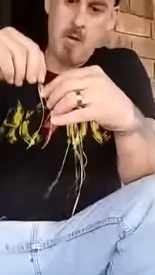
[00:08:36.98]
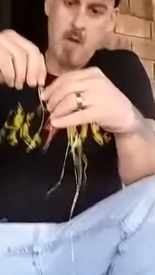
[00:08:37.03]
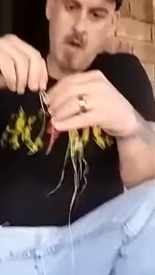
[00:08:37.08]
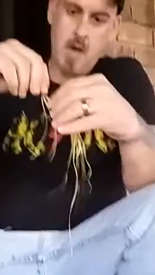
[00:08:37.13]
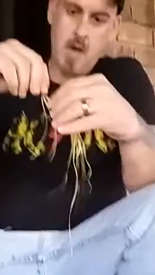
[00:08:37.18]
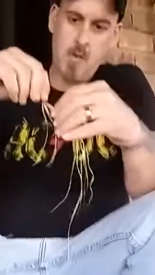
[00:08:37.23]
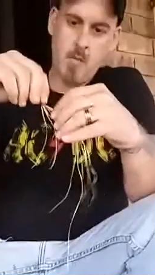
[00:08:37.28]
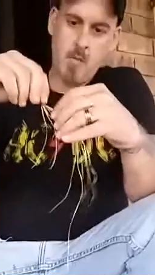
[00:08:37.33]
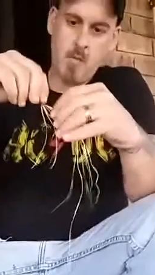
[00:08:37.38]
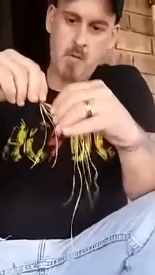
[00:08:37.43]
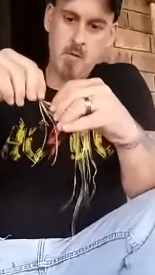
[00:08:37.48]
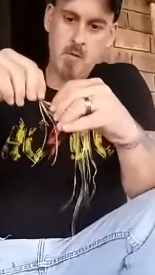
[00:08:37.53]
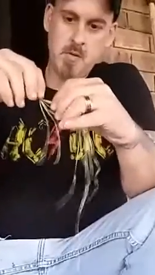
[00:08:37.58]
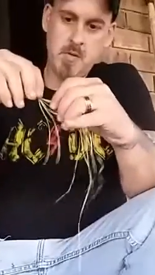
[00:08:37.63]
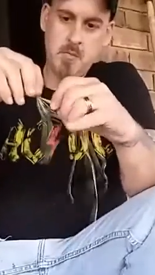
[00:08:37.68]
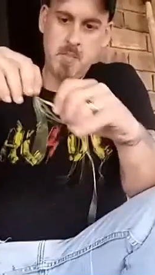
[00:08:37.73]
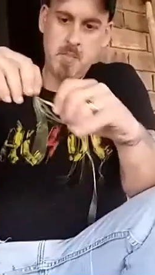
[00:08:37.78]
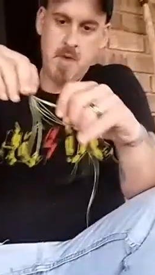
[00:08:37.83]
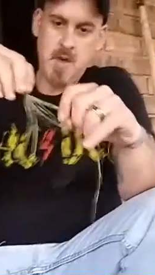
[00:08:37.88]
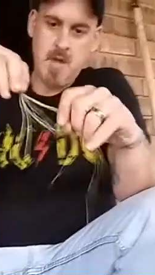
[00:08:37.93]
to make
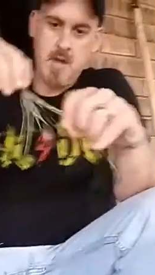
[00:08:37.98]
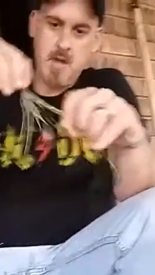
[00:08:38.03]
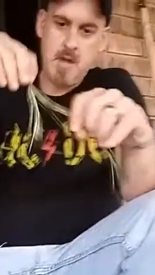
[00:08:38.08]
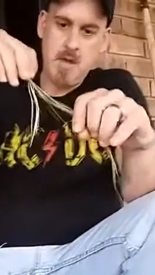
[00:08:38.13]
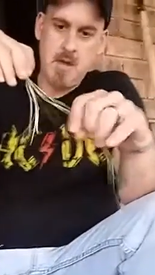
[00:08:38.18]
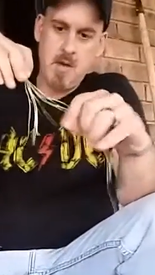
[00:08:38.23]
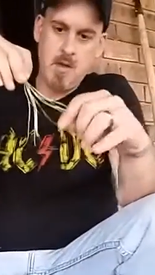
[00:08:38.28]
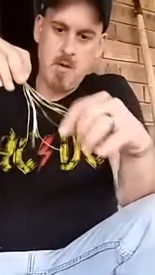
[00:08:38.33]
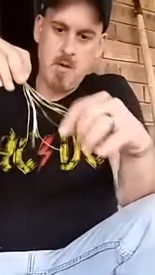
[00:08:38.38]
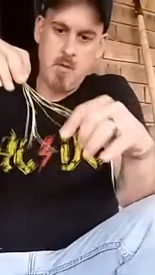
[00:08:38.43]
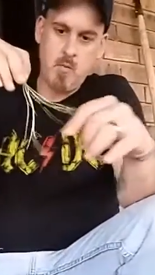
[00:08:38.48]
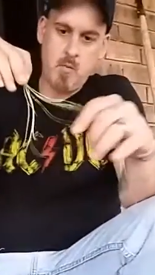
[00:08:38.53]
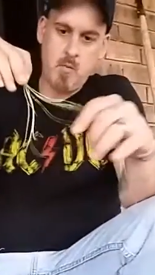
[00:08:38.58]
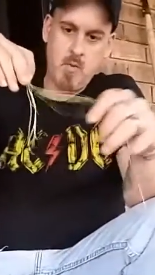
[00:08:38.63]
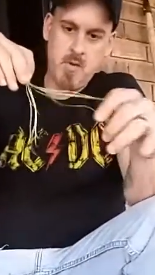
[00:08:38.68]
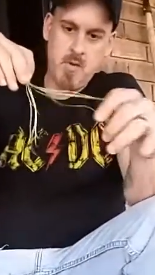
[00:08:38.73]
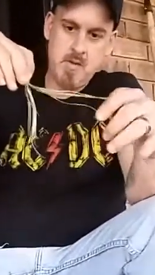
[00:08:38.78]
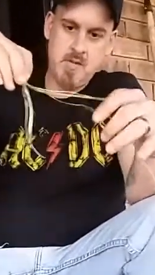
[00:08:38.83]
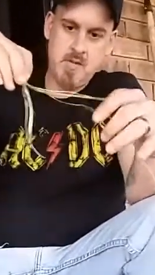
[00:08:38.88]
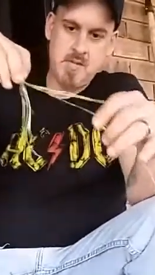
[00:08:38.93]
one
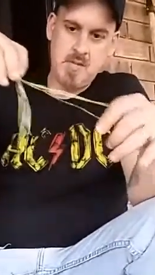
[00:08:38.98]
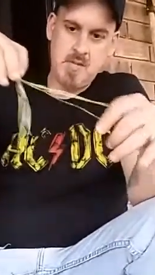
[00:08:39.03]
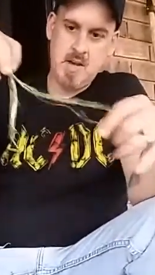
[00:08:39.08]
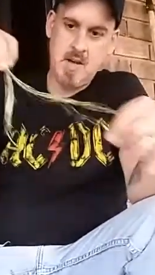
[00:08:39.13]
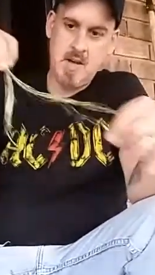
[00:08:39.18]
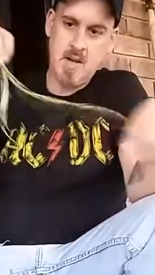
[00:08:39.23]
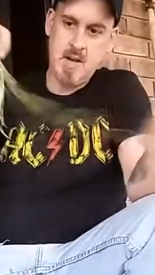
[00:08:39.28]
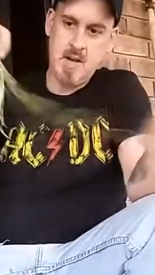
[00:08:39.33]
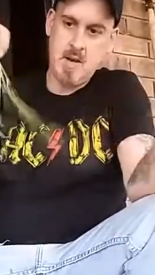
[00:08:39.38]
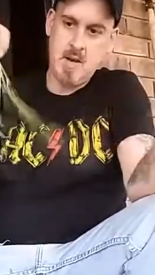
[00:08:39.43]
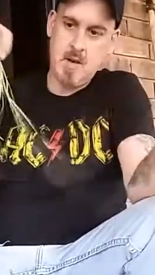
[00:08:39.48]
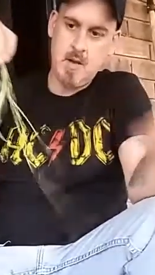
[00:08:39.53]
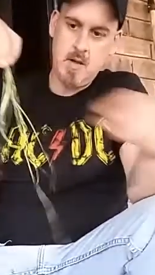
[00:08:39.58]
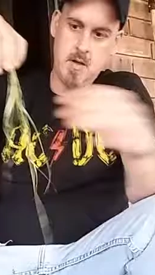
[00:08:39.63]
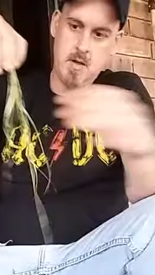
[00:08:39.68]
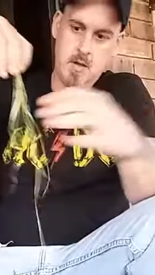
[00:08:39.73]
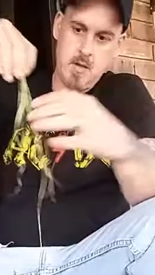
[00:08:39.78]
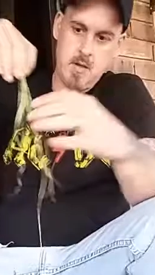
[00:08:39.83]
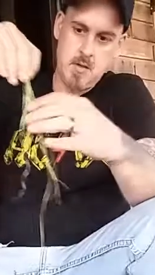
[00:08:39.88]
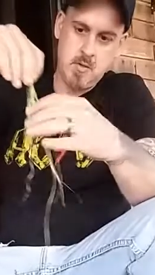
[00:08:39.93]
side
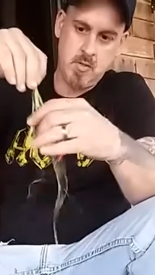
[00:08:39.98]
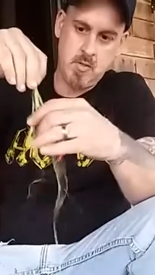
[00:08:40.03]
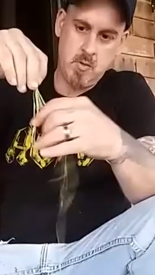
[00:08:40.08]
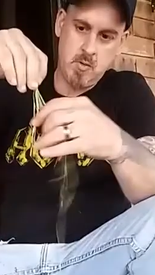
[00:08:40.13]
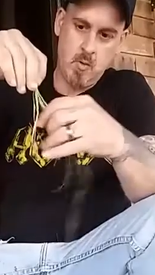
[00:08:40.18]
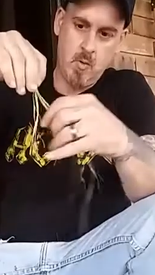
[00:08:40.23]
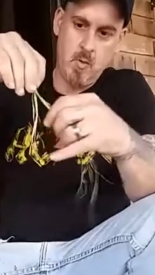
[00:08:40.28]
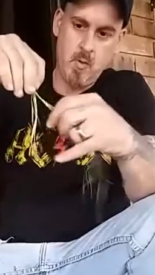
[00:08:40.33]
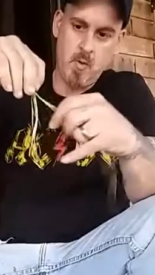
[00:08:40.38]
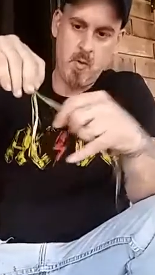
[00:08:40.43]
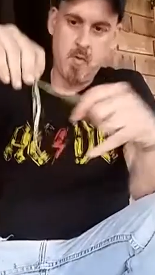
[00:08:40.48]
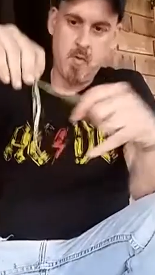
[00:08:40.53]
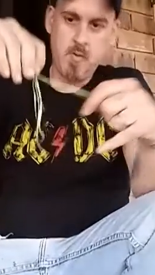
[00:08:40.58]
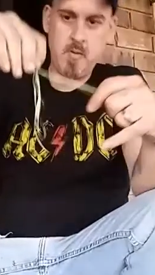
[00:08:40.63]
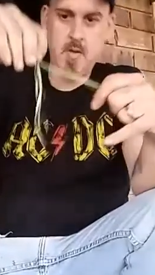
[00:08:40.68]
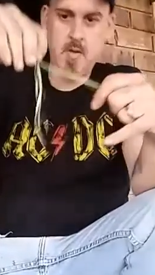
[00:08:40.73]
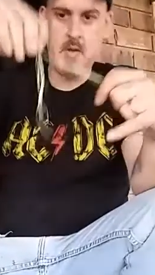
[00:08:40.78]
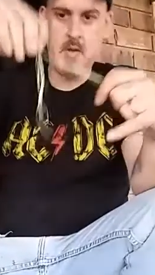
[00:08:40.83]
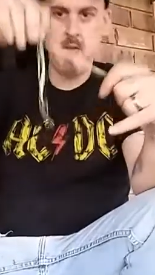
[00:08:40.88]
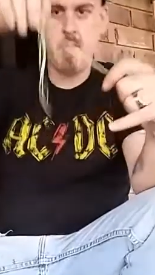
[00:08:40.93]
shorter than the
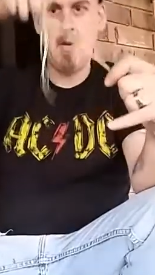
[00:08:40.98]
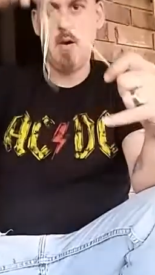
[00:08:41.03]
other,